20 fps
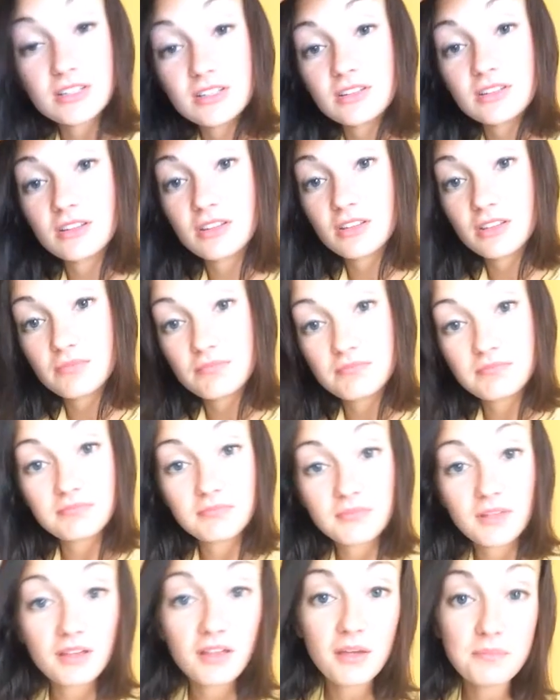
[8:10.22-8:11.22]
an
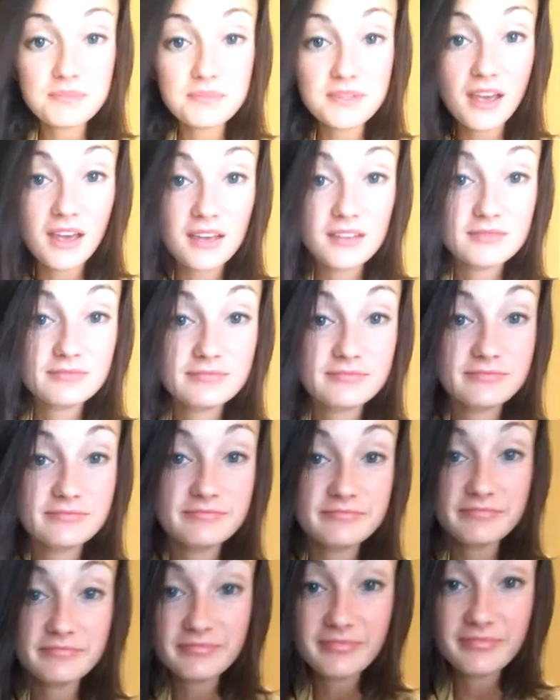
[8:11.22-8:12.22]
update.
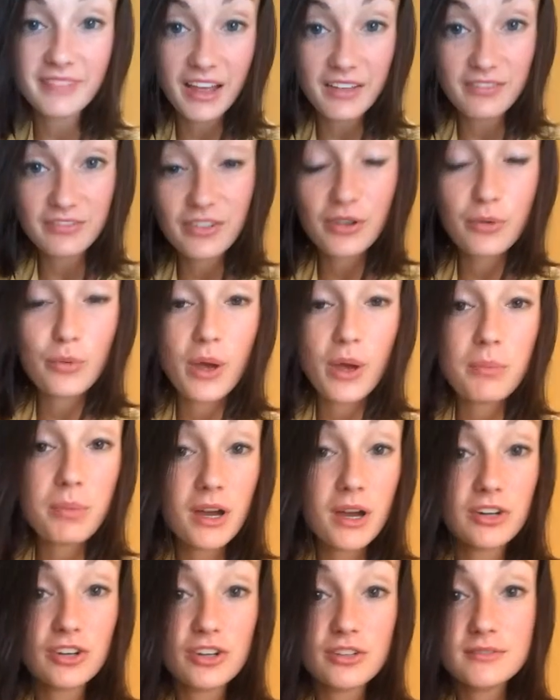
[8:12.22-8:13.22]
I feel way
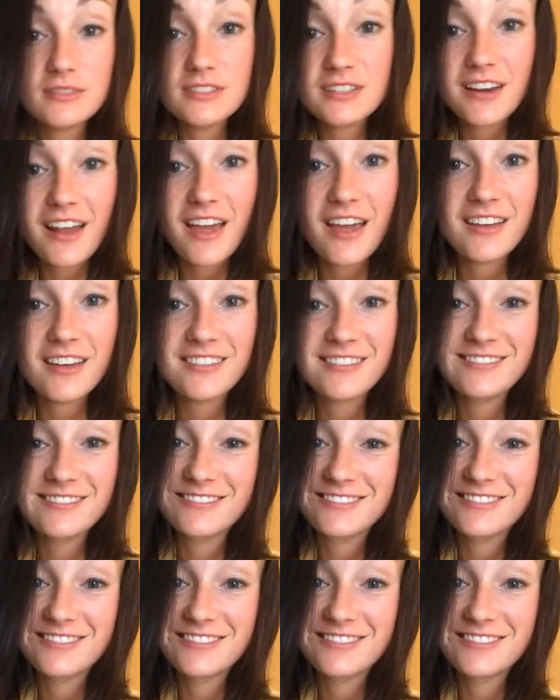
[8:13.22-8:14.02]
better today.